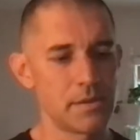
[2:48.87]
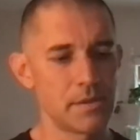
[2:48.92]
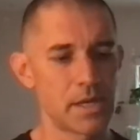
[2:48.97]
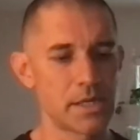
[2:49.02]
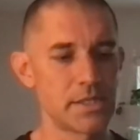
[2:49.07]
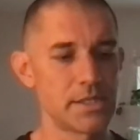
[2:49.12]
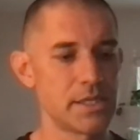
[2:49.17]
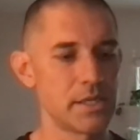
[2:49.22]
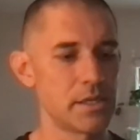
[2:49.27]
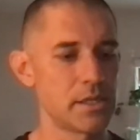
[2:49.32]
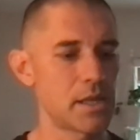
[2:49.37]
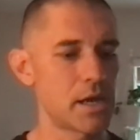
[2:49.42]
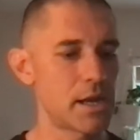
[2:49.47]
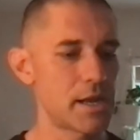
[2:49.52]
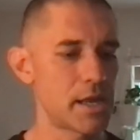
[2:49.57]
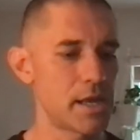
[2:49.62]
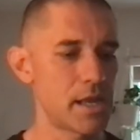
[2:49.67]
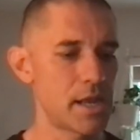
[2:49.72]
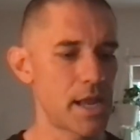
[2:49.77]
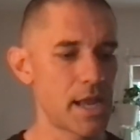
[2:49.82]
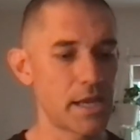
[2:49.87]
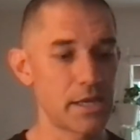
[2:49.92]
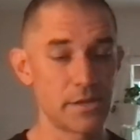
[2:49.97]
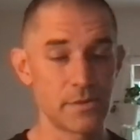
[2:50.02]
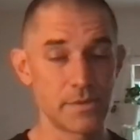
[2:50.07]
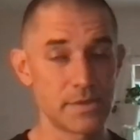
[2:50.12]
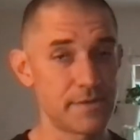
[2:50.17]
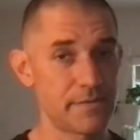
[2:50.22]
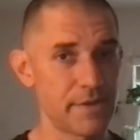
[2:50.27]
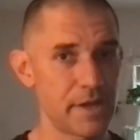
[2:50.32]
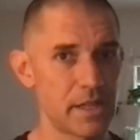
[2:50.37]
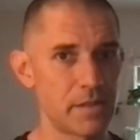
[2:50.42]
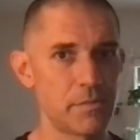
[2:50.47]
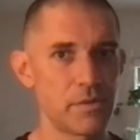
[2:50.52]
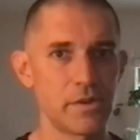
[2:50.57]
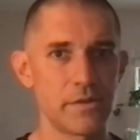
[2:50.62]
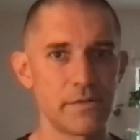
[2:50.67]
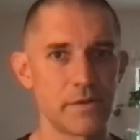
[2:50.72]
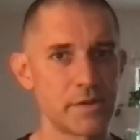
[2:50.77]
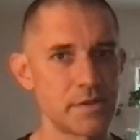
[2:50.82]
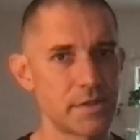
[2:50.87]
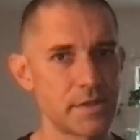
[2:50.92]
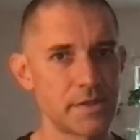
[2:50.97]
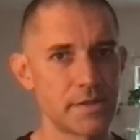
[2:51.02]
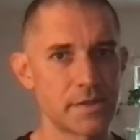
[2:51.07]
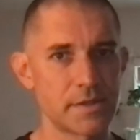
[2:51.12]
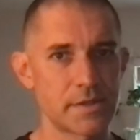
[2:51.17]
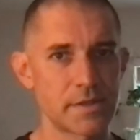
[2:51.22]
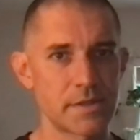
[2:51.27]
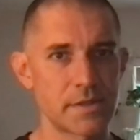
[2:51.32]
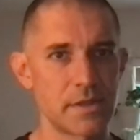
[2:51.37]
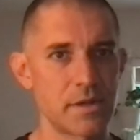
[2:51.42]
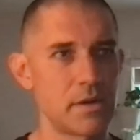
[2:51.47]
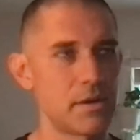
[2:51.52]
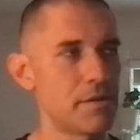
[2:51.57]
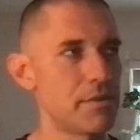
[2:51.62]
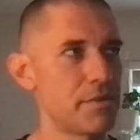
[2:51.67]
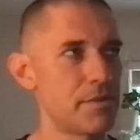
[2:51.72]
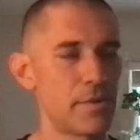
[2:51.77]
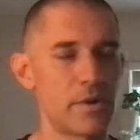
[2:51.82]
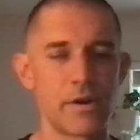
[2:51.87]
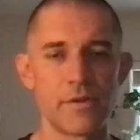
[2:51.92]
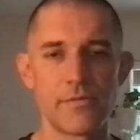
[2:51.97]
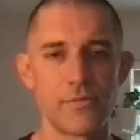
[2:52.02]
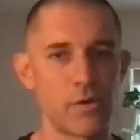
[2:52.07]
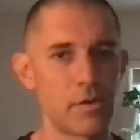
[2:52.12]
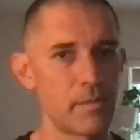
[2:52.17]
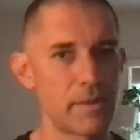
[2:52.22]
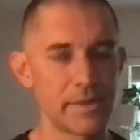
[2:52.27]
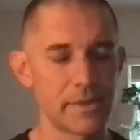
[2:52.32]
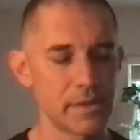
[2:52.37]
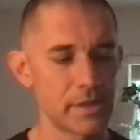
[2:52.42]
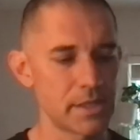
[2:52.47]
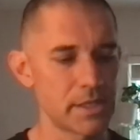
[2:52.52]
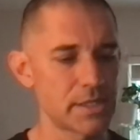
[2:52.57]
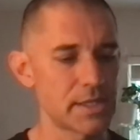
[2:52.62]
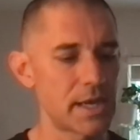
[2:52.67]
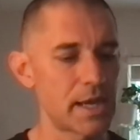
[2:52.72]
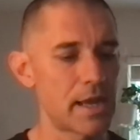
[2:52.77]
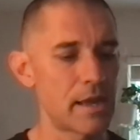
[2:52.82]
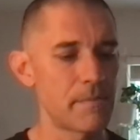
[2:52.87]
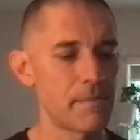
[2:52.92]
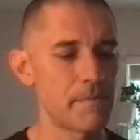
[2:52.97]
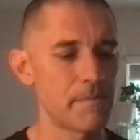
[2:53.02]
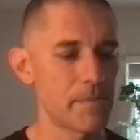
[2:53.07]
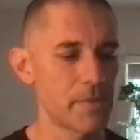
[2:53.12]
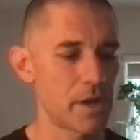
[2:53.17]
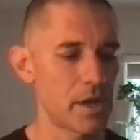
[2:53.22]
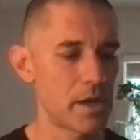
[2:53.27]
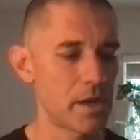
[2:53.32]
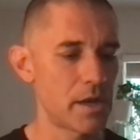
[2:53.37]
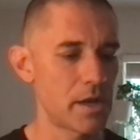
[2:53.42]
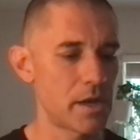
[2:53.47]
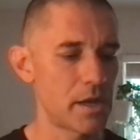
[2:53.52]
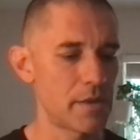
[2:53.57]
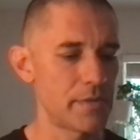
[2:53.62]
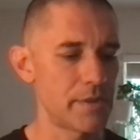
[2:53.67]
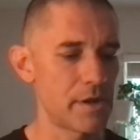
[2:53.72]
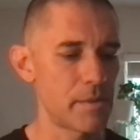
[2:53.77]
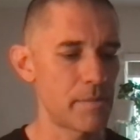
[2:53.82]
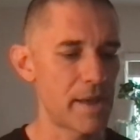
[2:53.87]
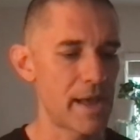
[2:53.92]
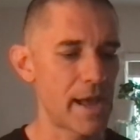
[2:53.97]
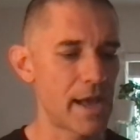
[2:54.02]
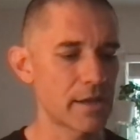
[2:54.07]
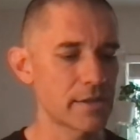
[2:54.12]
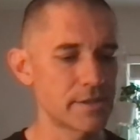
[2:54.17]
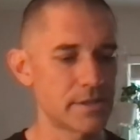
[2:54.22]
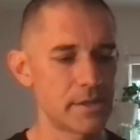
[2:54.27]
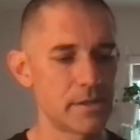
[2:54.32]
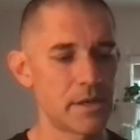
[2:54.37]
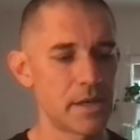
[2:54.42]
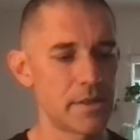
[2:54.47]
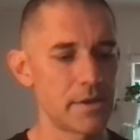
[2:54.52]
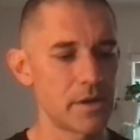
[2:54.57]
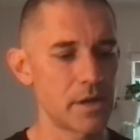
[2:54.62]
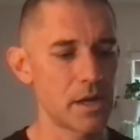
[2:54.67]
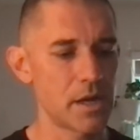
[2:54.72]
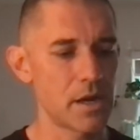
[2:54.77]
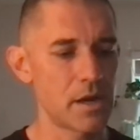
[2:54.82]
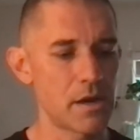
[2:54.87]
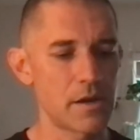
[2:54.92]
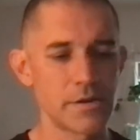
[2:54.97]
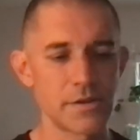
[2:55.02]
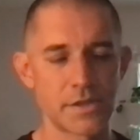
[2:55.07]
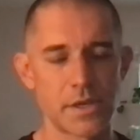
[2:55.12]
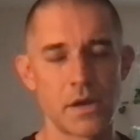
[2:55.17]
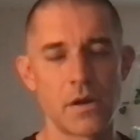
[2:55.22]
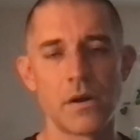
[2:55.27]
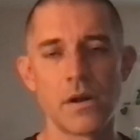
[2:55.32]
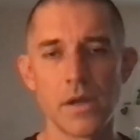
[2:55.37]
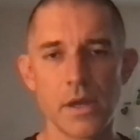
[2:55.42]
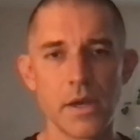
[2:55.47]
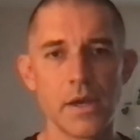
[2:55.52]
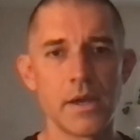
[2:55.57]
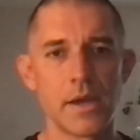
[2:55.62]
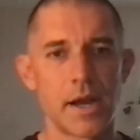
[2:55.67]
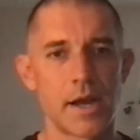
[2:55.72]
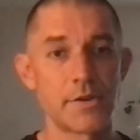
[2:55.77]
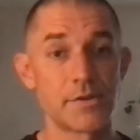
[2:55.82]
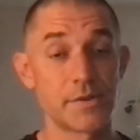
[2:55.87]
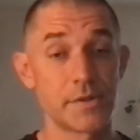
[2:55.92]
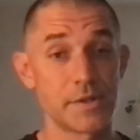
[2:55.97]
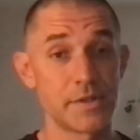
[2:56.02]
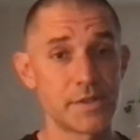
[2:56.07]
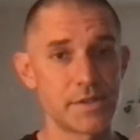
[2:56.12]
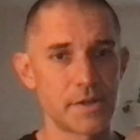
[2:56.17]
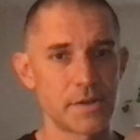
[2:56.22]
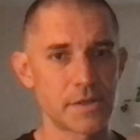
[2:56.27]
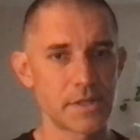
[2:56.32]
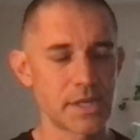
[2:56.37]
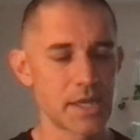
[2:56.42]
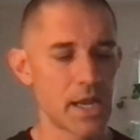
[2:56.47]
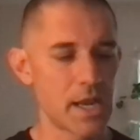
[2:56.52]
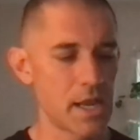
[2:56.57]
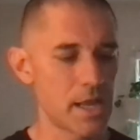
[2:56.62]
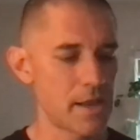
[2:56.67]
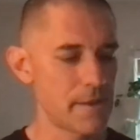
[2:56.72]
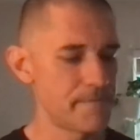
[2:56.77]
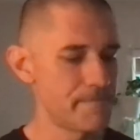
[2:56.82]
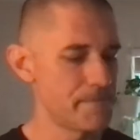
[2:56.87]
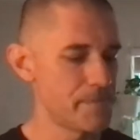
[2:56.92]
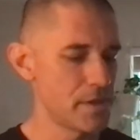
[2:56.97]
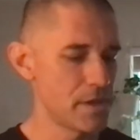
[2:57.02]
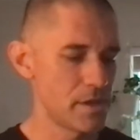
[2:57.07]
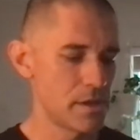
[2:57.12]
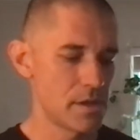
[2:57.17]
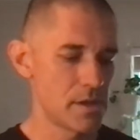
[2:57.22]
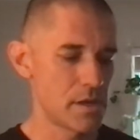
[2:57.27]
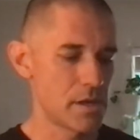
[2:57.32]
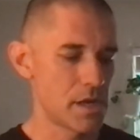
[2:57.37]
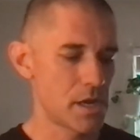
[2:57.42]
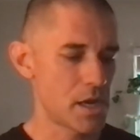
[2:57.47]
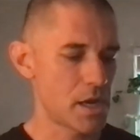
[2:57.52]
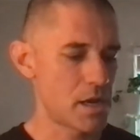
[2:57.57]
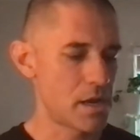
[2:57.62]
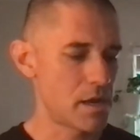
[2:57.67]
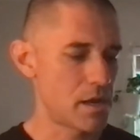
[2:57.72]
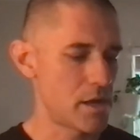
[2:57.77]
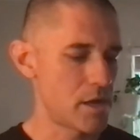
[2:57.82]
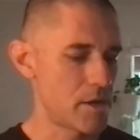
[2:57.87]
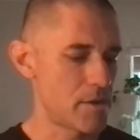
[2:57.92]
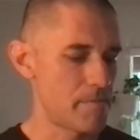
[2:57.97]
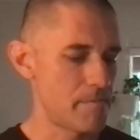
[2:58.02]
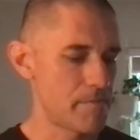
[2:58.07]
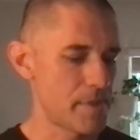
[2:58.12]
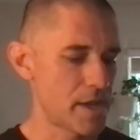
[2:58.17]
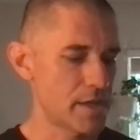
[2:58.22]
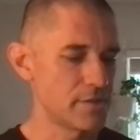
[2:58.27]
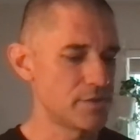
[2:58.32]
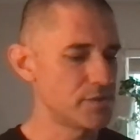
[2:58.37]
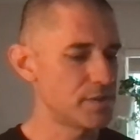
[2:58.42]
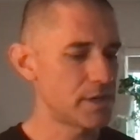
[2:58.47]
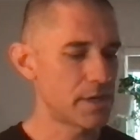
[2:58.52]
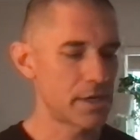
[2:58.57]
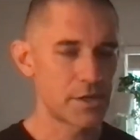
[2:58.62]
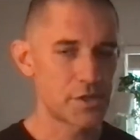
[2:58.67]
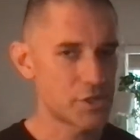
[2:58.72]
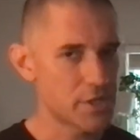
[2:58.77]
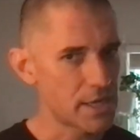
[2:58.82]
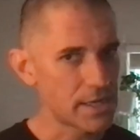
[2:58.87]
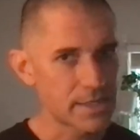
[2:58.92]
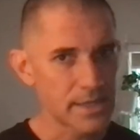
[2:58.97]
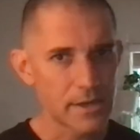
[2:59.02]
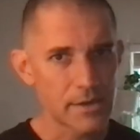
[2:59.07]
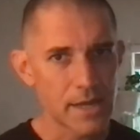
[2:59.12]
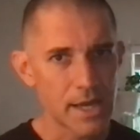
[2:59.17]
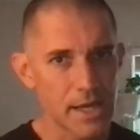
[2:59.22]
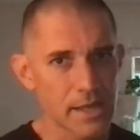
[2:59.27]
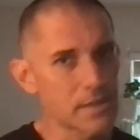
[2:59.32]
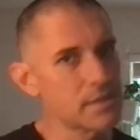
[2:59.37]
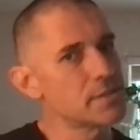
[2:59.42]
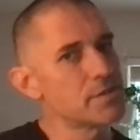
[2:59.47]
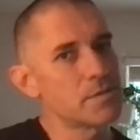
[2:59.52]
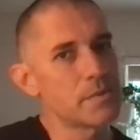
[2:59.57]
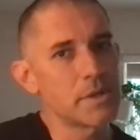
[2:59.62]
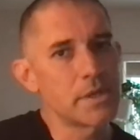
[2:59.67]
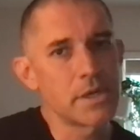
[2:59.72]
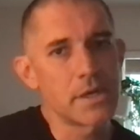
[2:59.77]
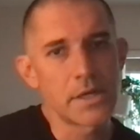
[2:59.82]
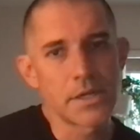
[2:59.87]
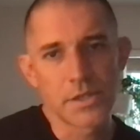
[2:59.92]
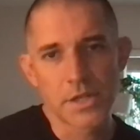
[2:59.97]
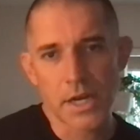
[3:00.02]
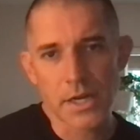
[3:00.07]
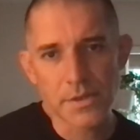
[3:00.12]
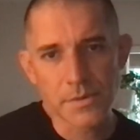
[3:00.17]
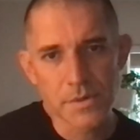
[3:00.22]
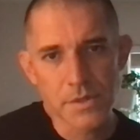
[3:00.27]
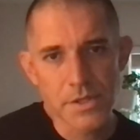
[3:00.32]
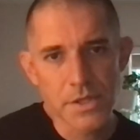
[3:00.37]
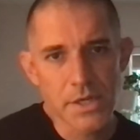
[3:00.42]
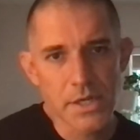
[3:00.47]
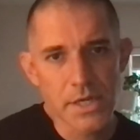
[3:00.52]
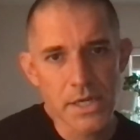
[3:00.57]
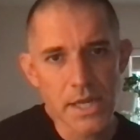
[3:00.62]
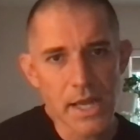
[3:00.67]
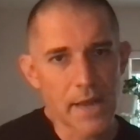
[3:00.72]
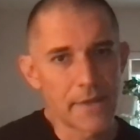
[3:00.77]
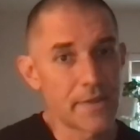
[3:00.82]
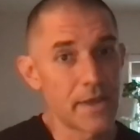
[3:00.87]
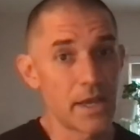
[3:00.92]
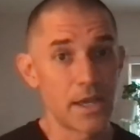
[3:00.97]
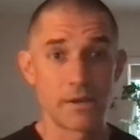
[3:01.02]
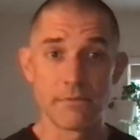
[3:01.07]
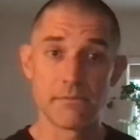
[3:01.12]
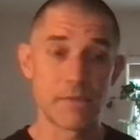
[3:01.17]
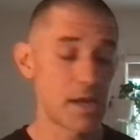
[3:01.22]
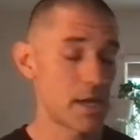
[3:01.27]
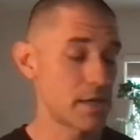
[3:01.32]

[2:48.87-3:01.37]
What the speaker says: deal on it, and it was available versus their 3 or 4 month lead time on their packs and other gear. So I was really stoked to get it. I used it on a shakedown hike this winter in Joshua Tree, and then I